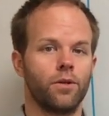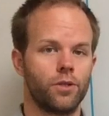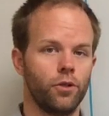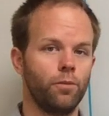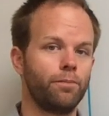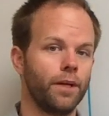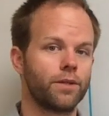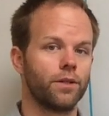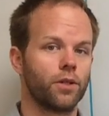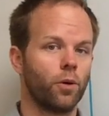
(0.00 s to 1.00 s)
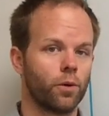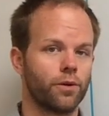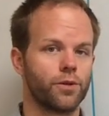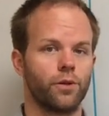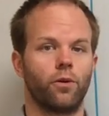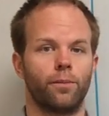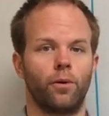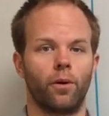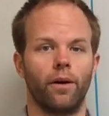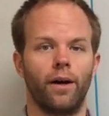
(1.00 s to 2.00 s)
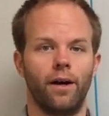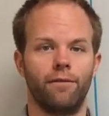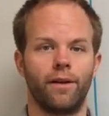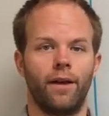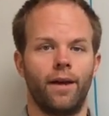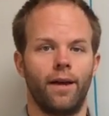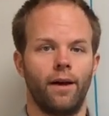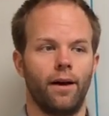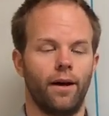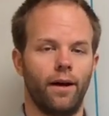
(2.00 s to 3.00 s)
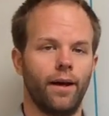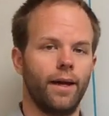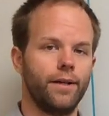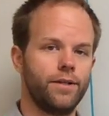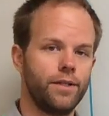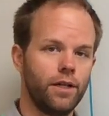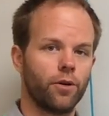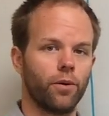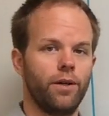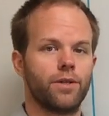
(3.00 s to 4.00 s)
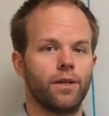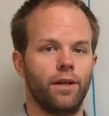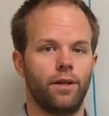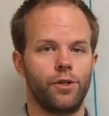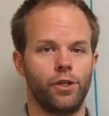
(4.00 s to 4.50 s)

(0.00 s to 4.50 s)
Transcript: 2 business quarters or more of a decrease in